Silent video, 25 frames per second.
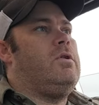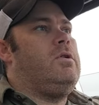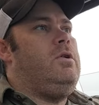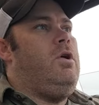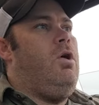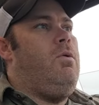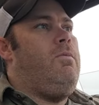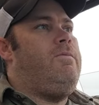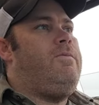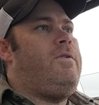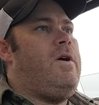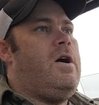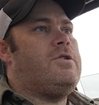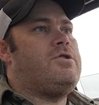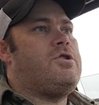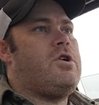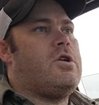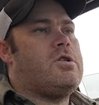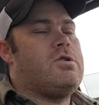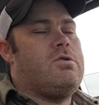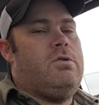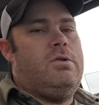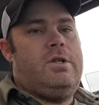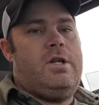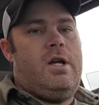Nope, fire truck's
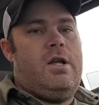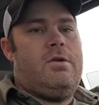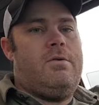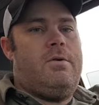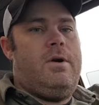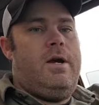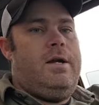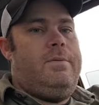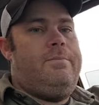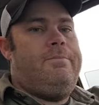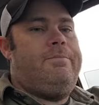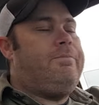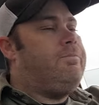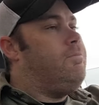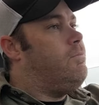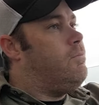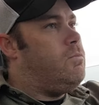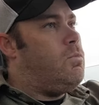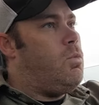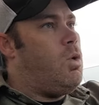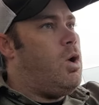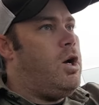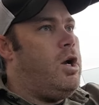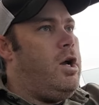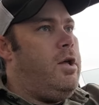going the other way.
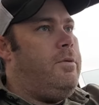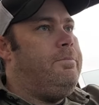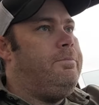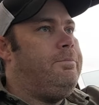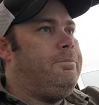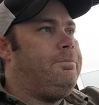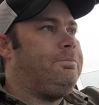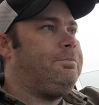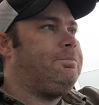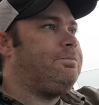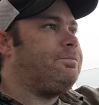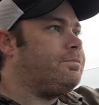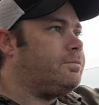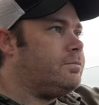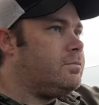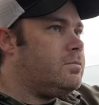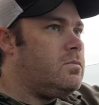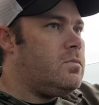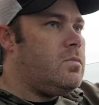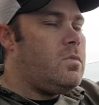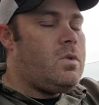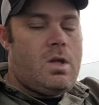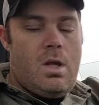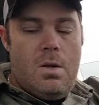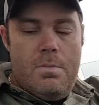We're good.
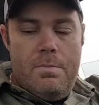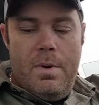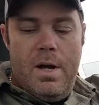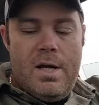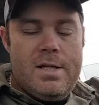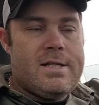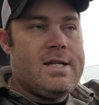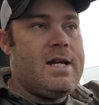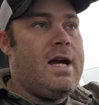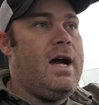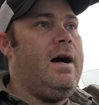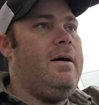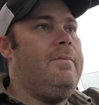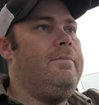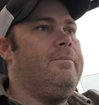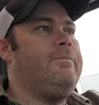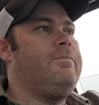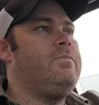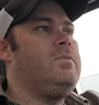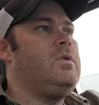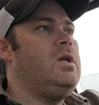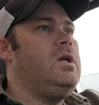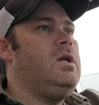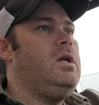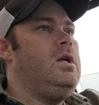But um,
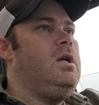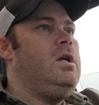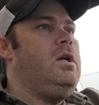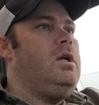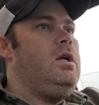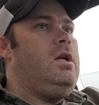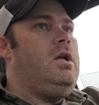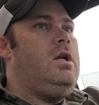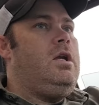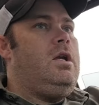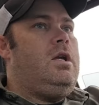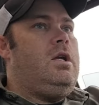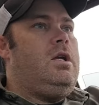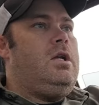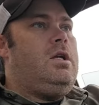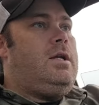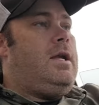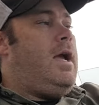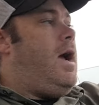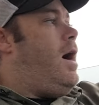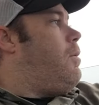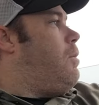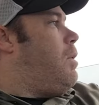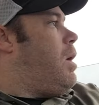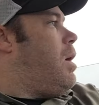
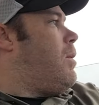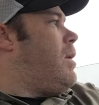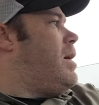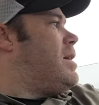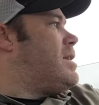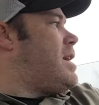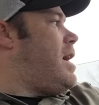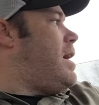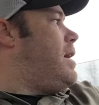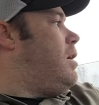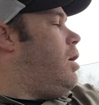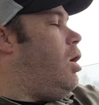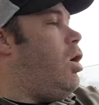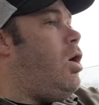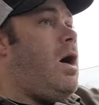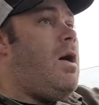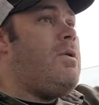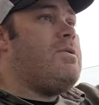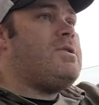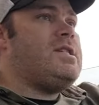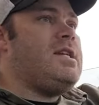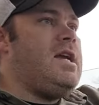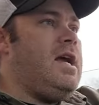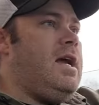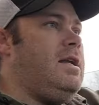yeah, where was I? Oh, I
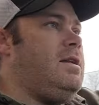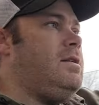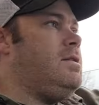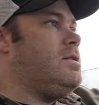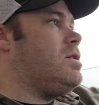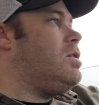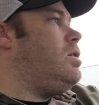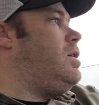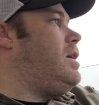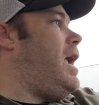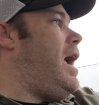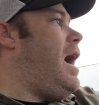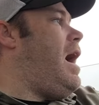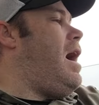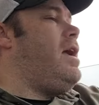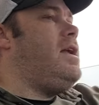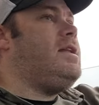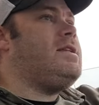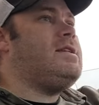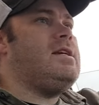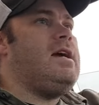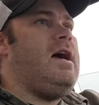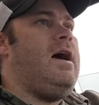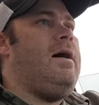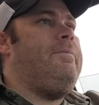was saying. So yeah,
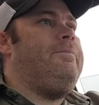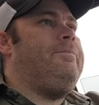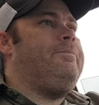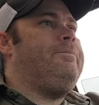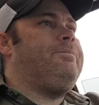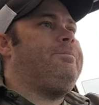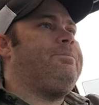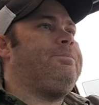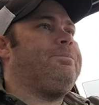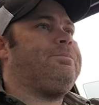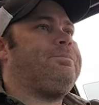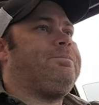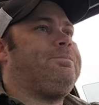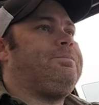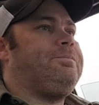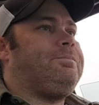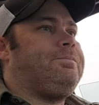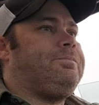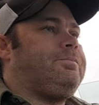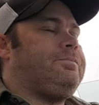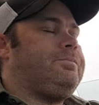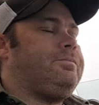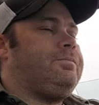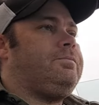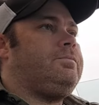it's um.
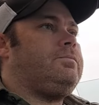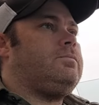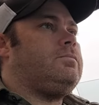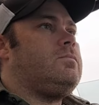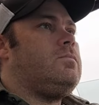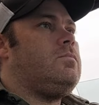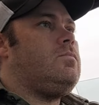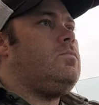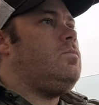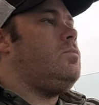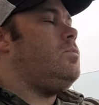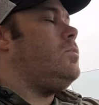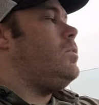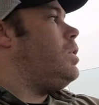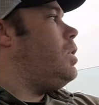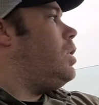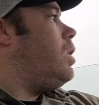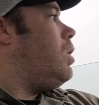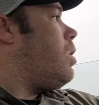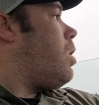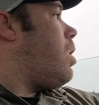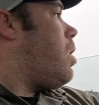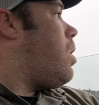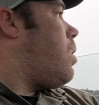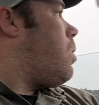
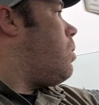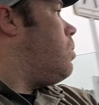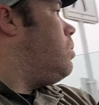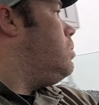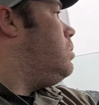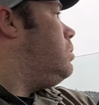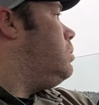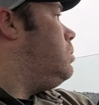Uh oh.